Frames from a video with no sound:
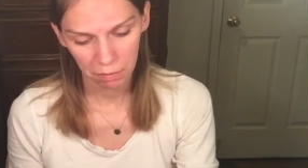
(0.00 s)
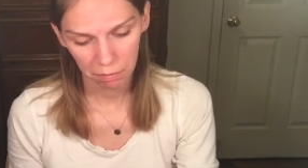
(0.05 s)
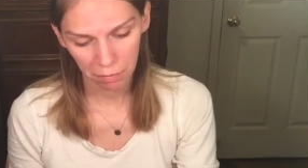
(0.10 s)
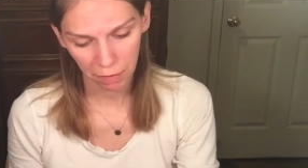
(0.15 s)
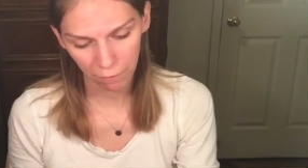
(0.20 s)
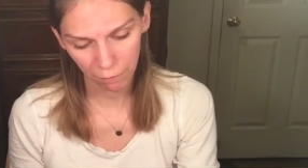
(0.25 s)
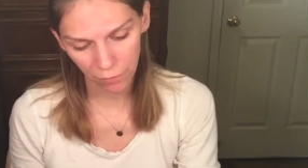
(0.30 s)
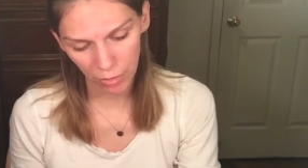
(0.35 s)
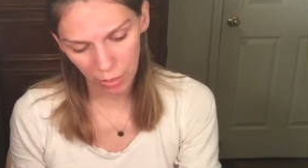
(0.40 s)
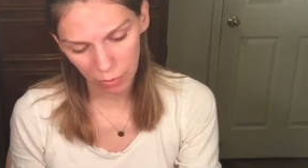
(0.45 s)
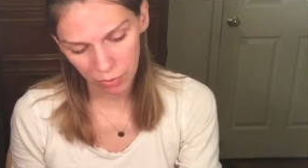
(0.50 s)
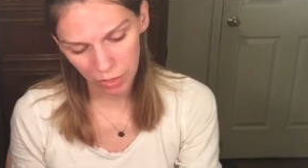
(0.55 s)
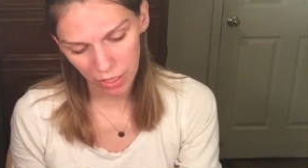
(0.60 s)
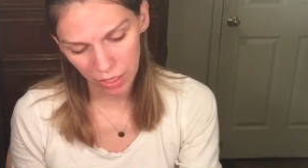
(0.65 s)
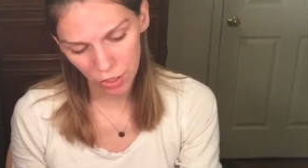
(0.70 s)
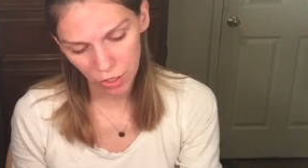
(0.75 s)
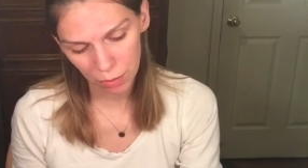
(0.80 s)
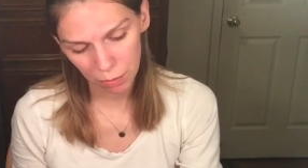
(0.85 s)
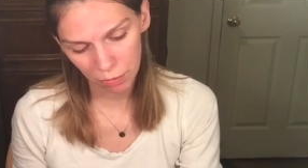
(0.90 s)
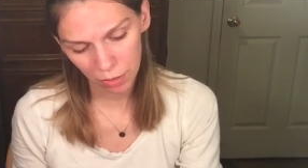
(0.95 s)
my
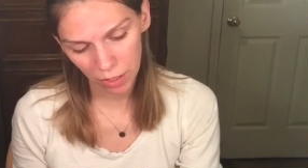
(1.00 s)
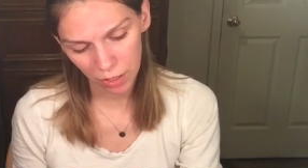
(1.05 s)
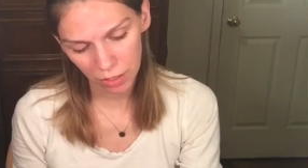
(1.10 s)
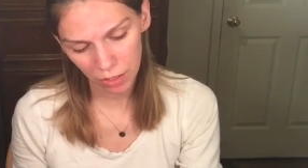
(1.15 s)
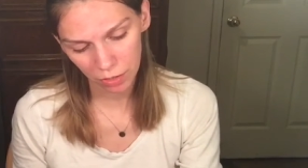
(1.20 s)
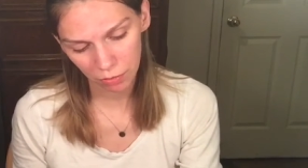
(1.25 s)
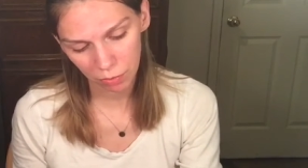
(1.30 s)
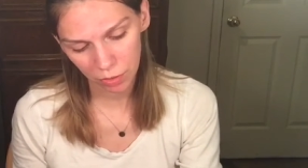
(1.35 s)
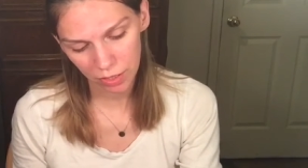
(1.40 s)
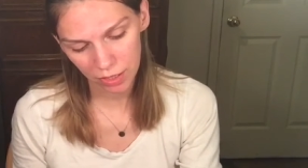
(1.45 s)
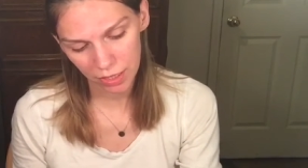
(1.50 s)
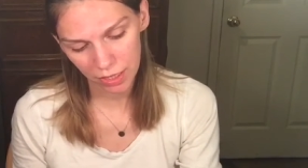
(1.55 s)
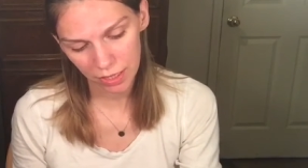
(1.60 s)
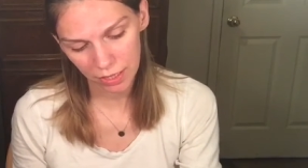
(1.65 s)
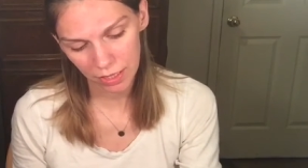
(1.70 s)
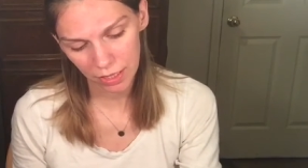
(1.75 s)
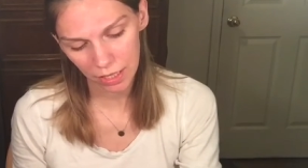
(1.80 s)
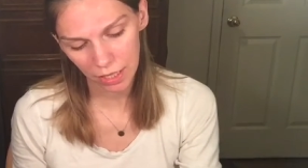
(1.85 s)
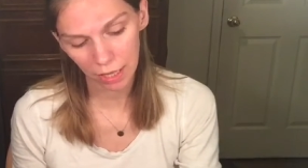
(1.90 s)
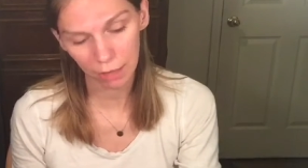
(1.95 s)
foundation brush, a
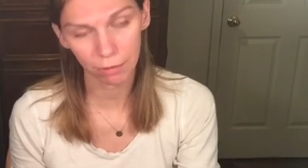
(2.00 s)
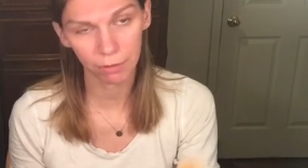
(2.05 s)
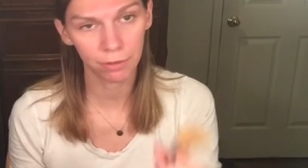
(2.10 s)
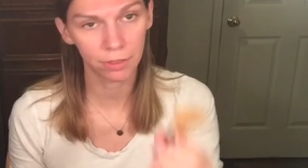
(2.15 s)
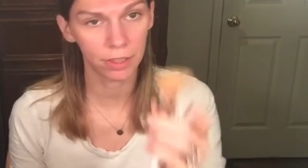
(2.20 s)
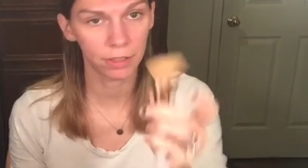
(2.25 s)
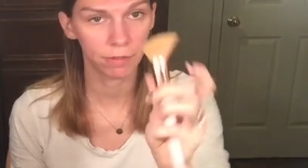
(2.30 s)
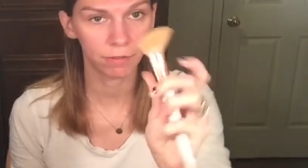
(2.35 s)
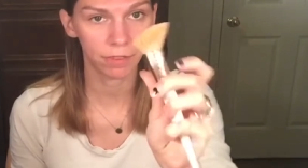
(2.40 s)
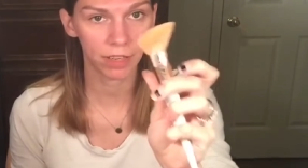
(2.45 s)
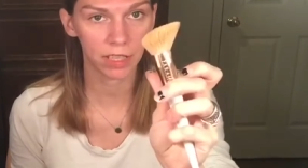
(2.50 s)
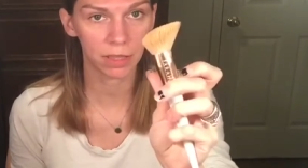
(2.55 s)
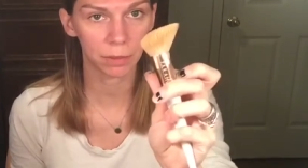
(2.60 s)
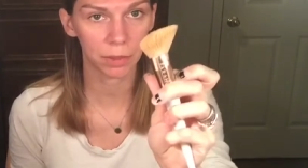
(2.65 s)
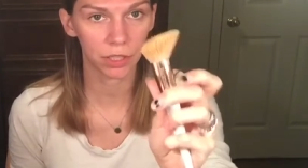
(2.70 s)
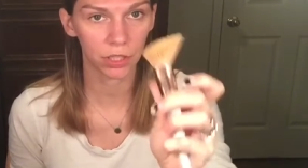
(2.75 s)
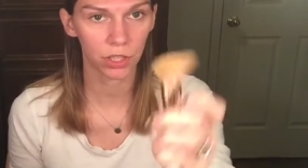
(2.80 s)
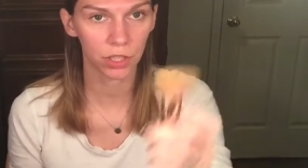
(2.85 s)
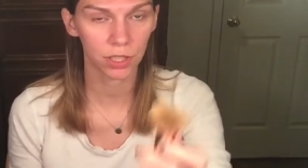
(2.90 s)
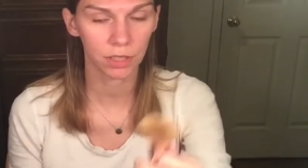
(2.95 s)
160F face
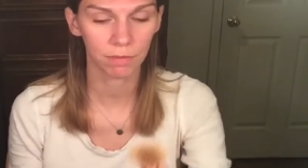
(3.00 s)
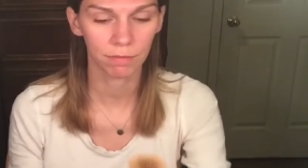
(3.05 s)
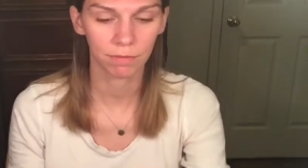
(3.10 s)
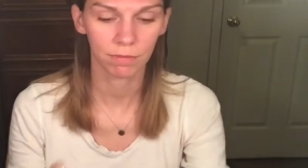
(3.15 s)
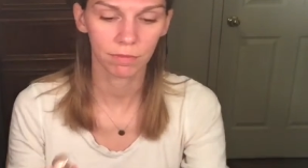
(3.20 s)
brush